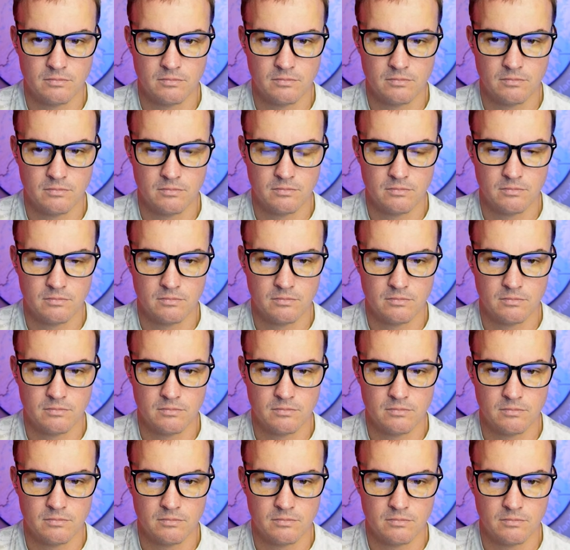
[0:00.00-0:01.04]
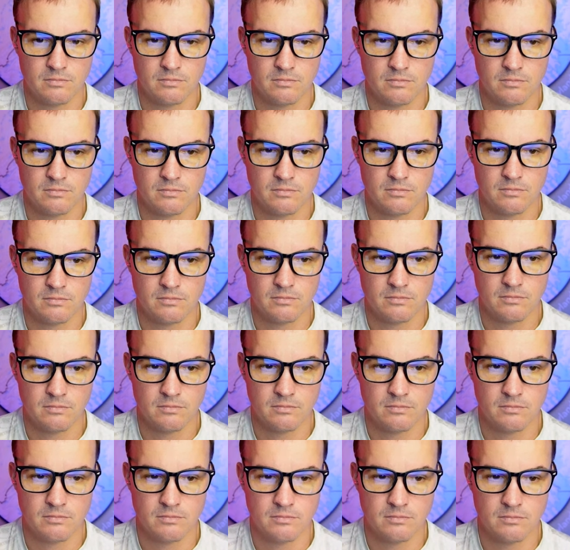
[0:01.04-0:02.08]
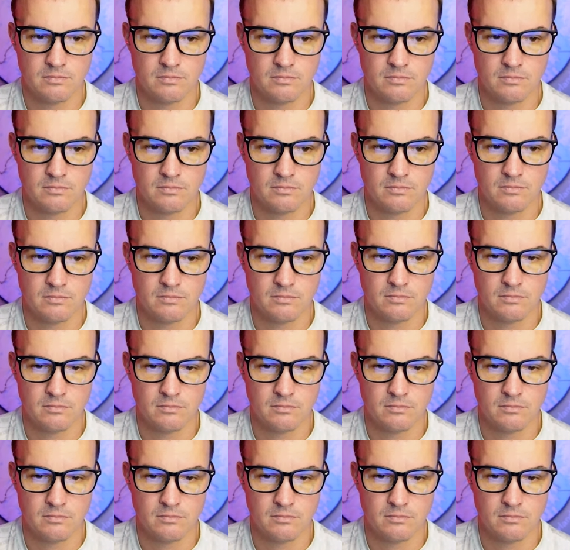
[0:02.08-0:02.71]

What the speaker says: This person isn't speaking.